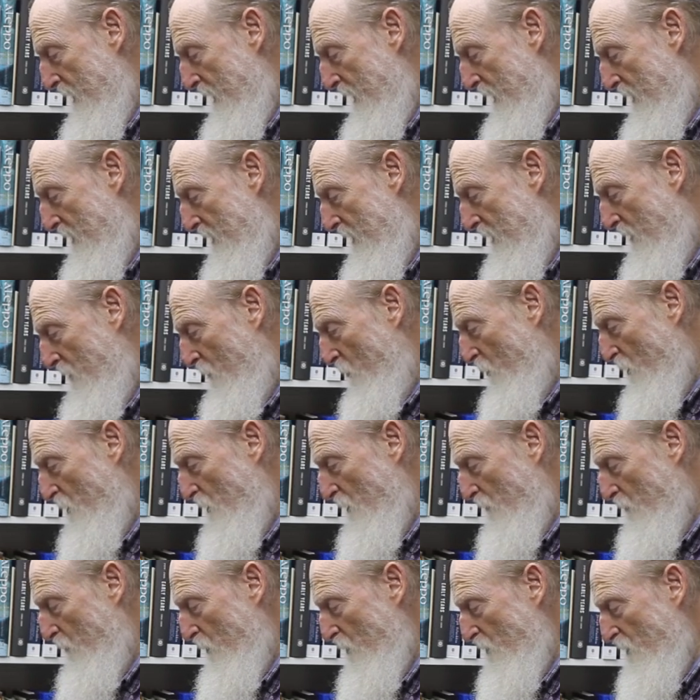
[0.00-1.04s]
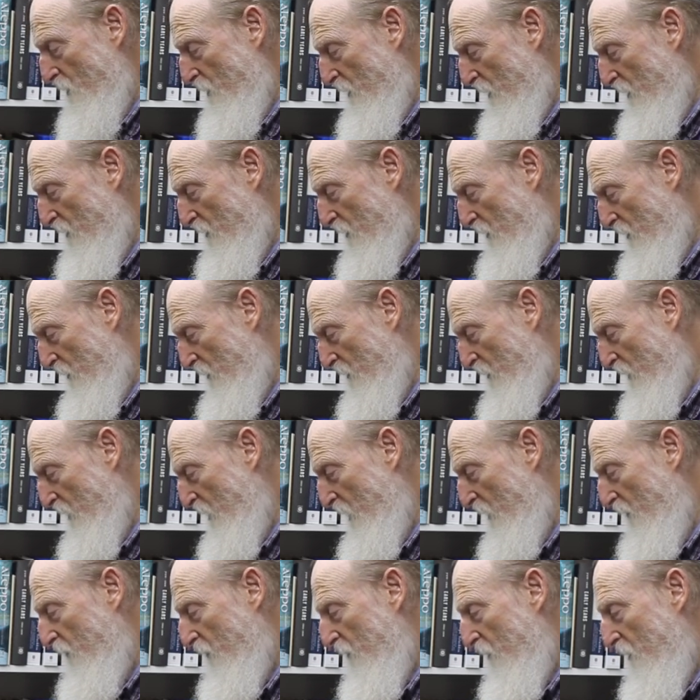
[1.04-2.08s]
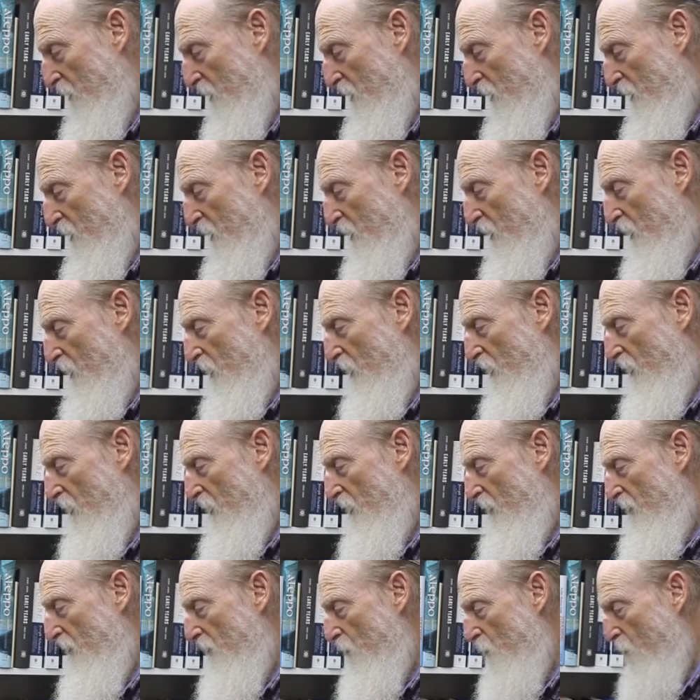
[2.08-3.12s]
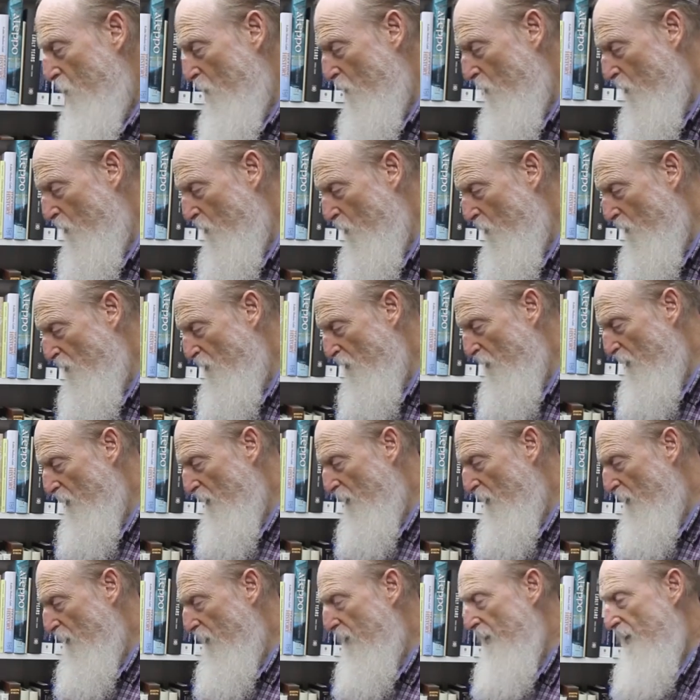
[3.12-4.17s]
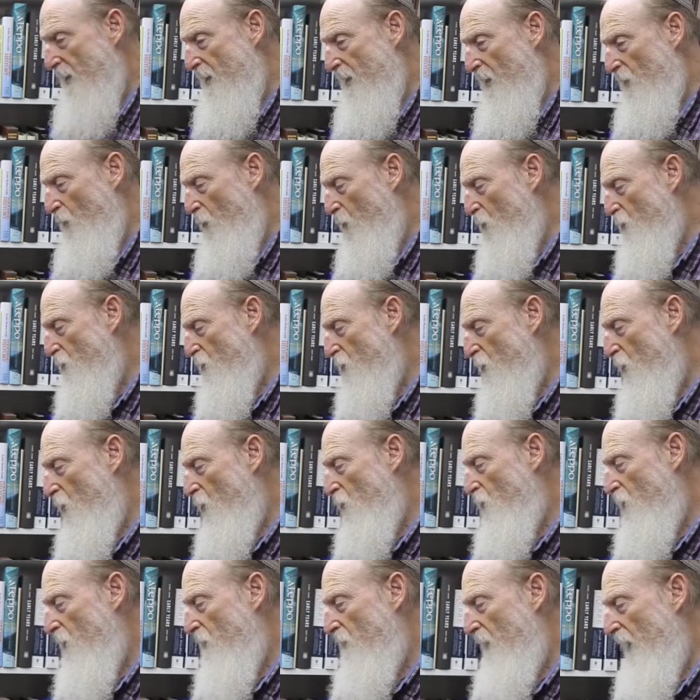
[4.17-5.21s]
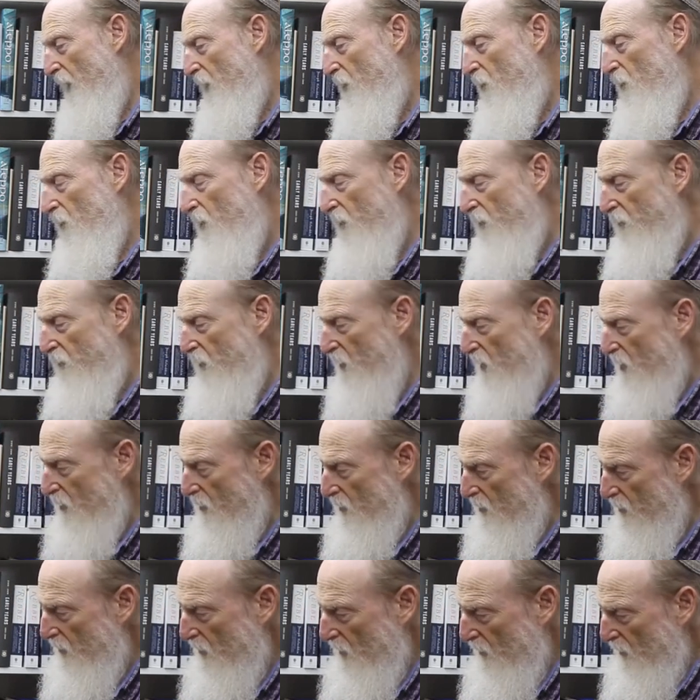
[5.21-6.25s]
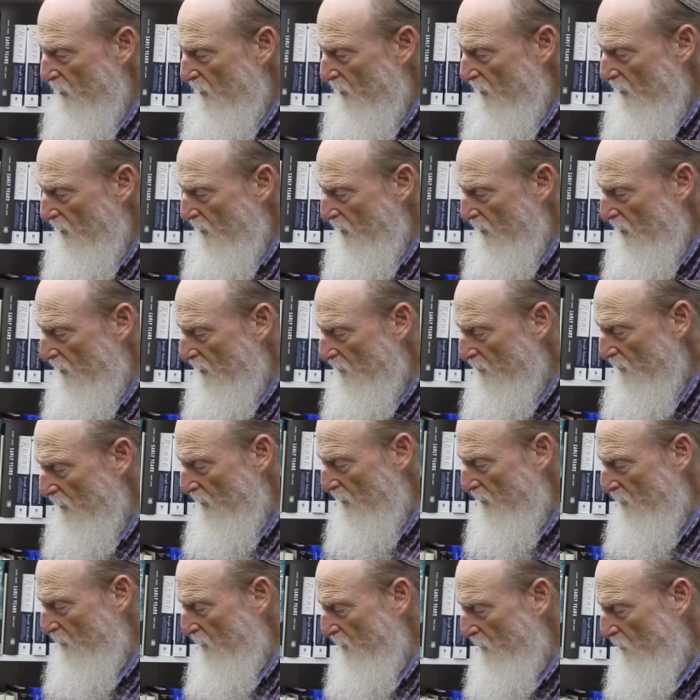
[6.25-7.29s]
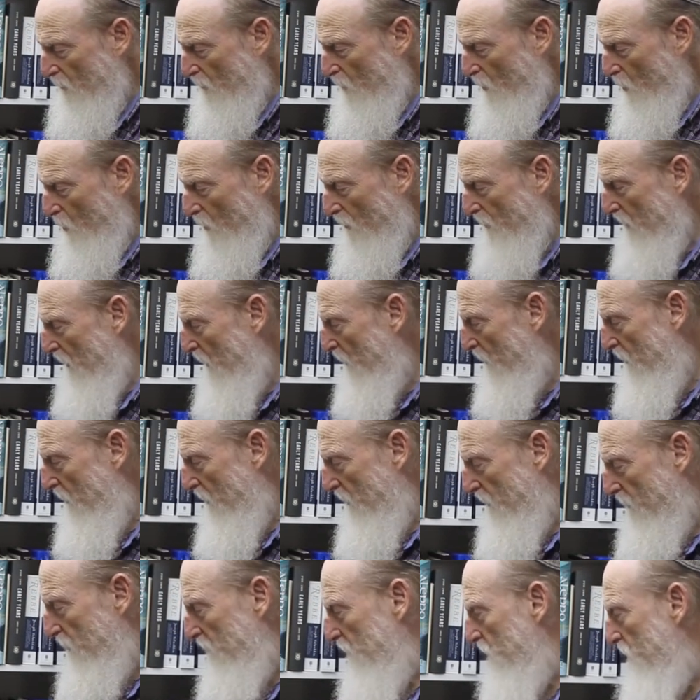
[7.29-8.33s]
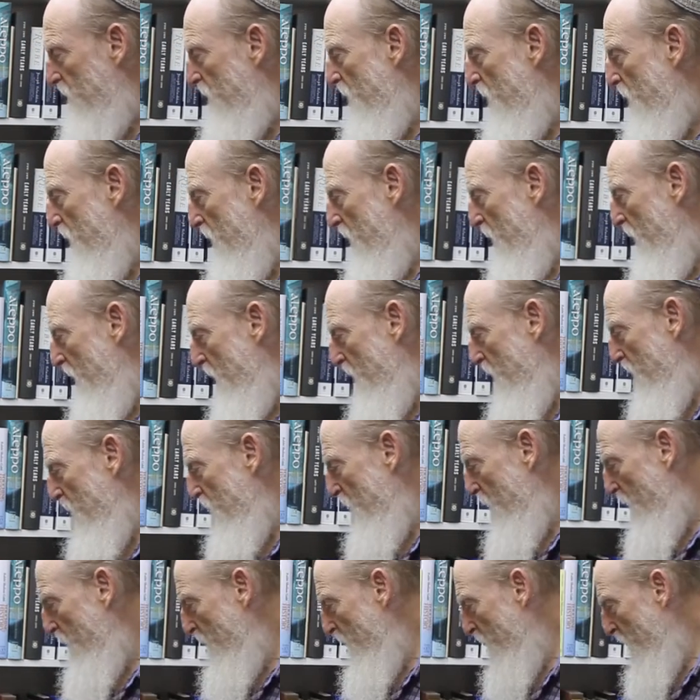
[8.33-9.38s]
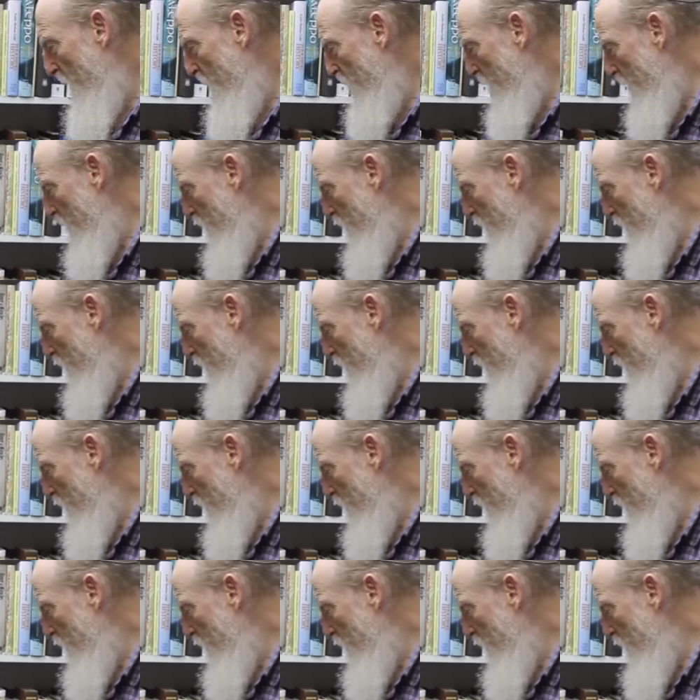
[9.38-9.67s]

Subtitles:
And then, of course, the person on the cover, who was a lone soldier, Michael Levin. Many people know about him, and he's on the cover